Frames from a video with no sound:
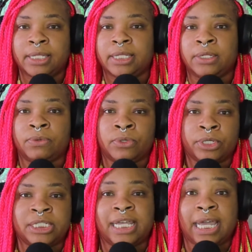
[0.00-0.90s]
in
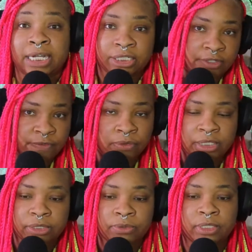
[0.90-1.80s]
order to actually
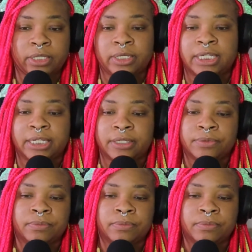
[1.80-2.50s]
focus on learning.